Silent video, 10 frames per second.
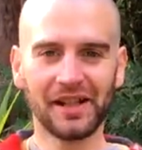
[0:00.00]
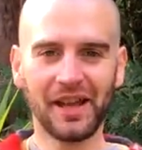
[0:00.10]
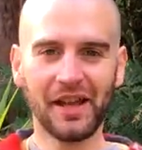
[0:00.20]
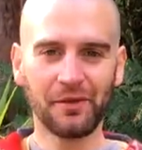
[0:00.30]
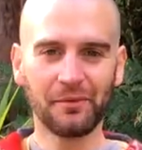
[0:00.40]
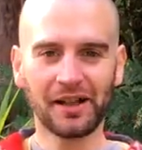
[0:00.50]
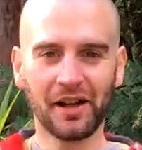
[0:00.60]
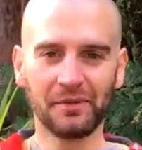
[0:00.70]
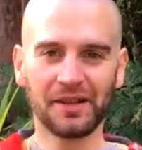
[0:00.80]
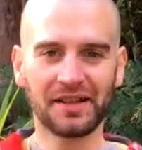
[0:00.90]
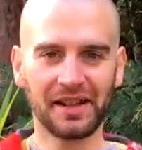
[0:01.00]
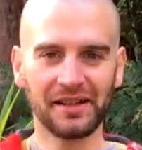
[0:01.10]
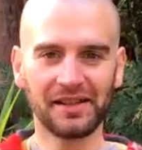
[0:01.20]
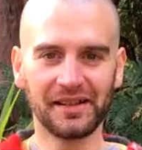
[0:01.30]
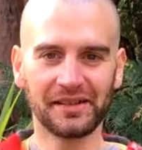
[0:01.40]
even when I was
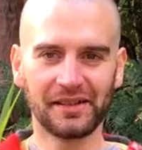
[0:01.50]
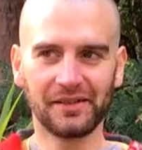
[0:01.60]
in a